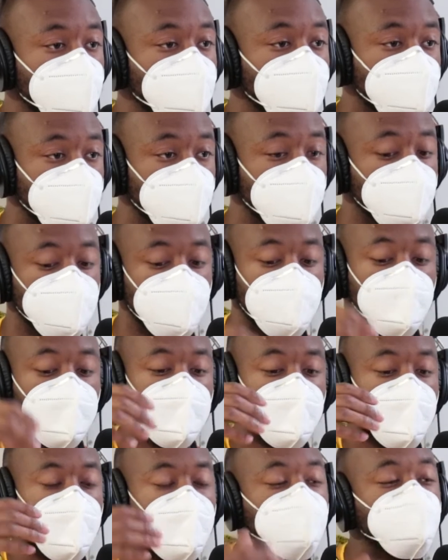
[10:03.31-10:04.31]
for you to
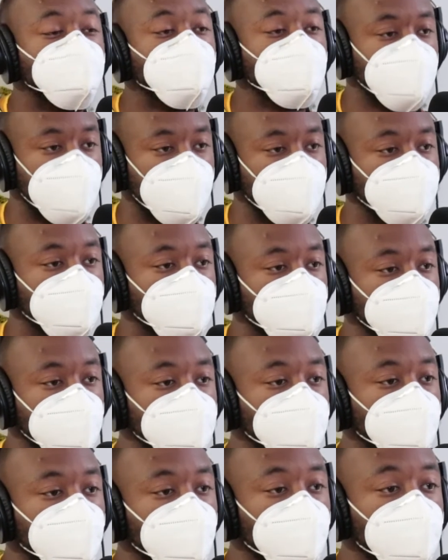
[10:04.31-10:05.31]
educate the
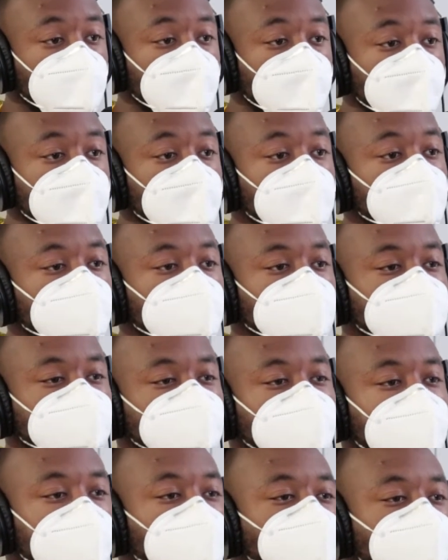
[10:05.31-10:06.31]
people, because now